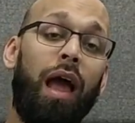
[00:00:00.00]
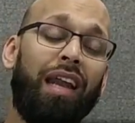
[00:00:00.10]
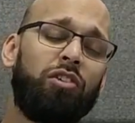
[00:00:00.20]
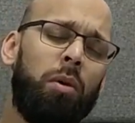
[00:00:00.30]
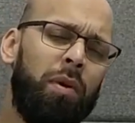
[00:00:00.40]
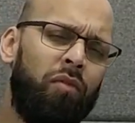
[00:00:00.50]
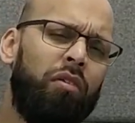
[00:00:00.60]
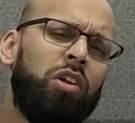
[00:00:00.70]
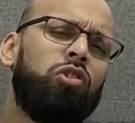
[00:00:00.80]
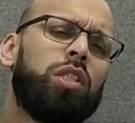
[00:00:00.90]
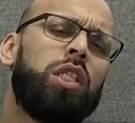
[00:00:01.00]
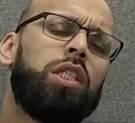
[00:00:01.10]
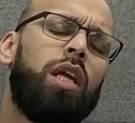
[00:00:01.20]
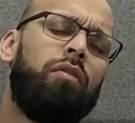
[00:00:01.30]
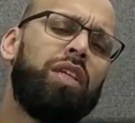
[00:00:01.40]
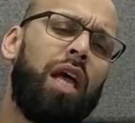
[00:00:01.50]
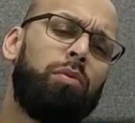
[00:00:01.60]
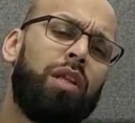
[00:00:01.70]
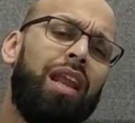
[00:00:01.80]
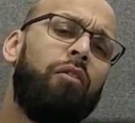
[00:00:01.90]
and it's going to be very interesting to see if he's
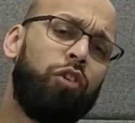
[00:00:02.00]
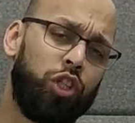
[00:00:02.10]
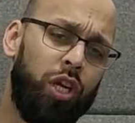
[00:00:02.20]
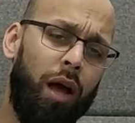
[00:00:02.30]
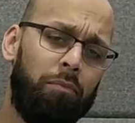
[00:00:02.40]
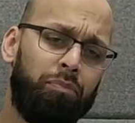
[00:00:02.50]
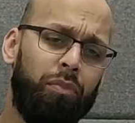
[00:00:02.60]
able to leverage that.